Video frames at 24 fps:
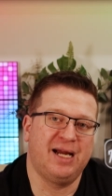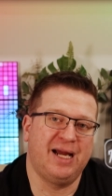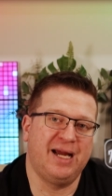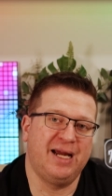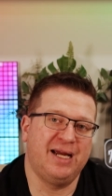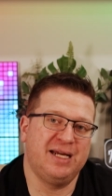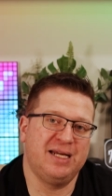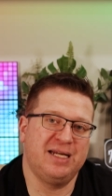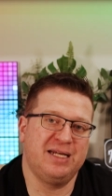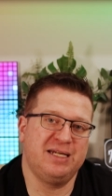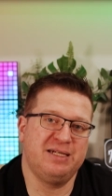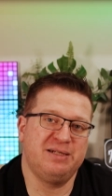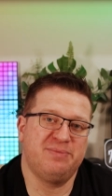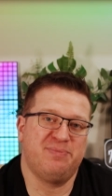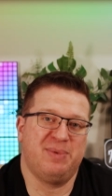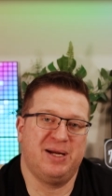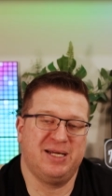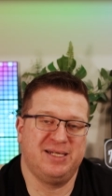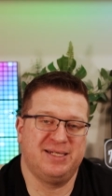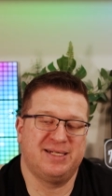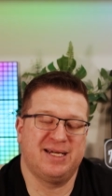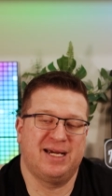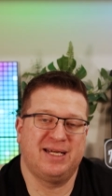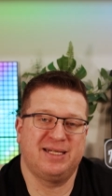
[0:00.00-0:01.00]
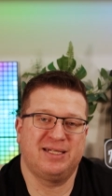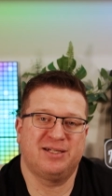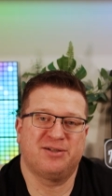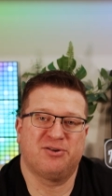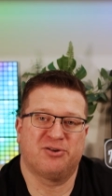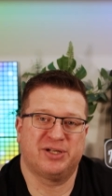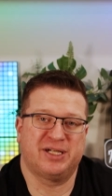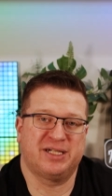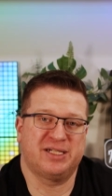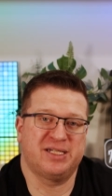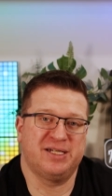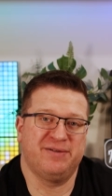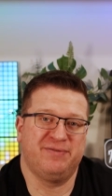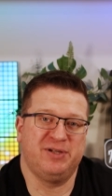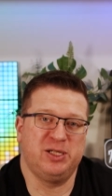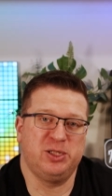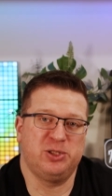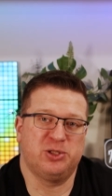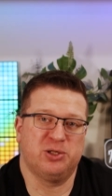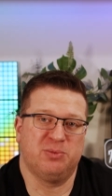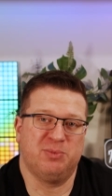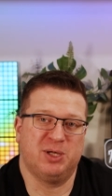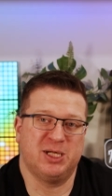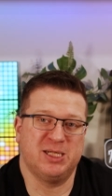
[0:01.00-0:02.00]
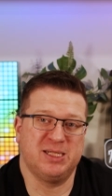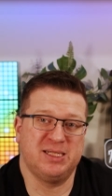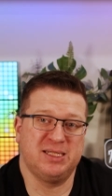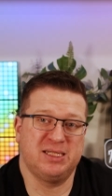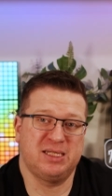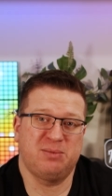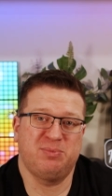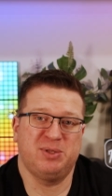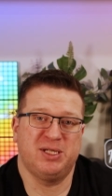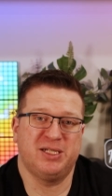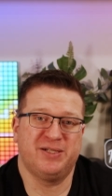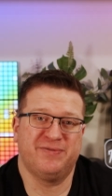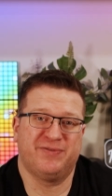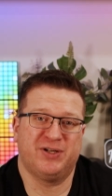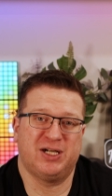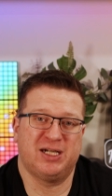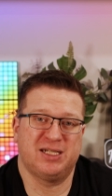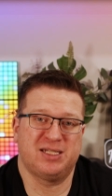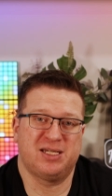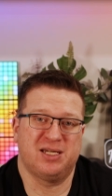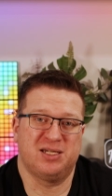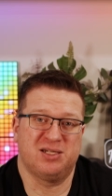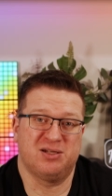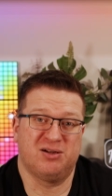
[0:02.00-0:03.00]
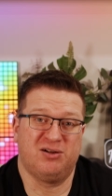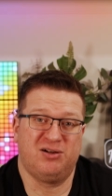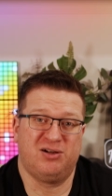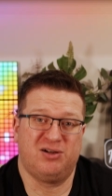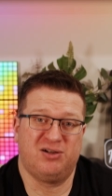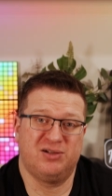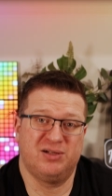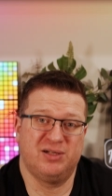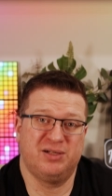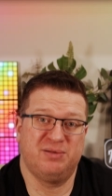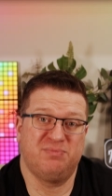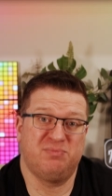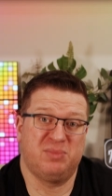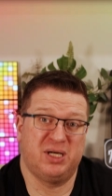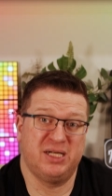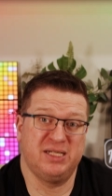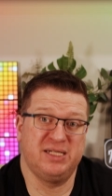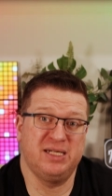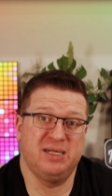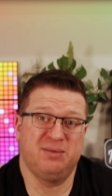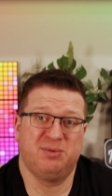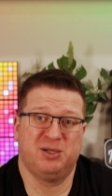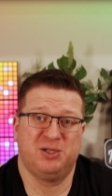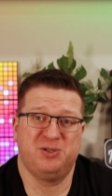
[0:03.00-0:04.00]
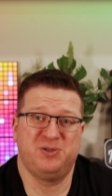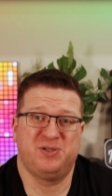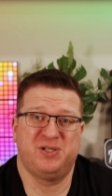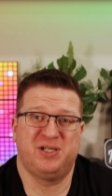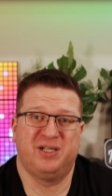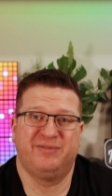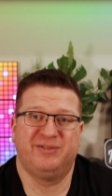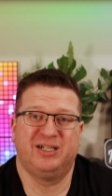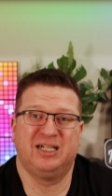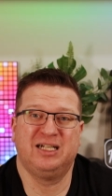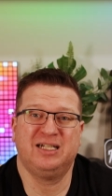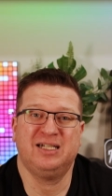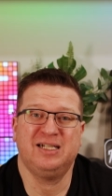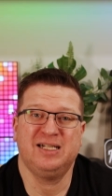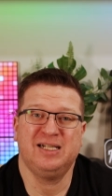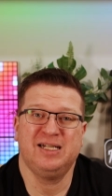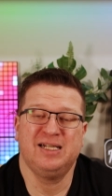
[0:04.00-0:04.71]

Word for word: and maintain connectivity to my Zigbee devices on my demo server,